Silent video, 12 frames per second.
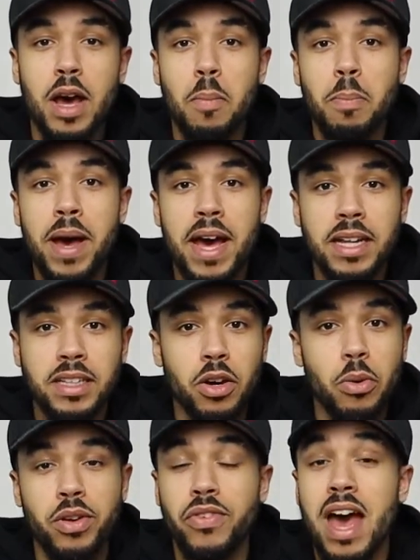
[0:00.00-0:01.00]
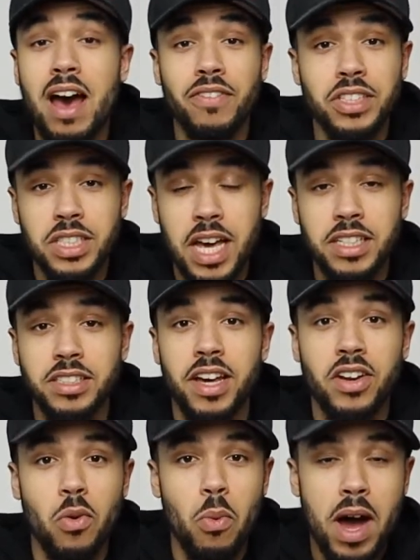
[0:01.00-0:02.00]
a better deal if you haven't changed it
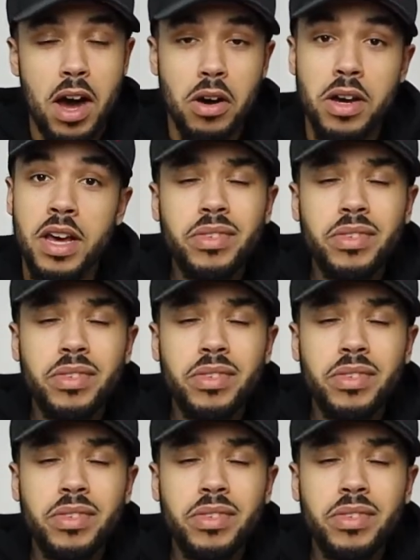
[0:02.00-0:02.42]
in a while.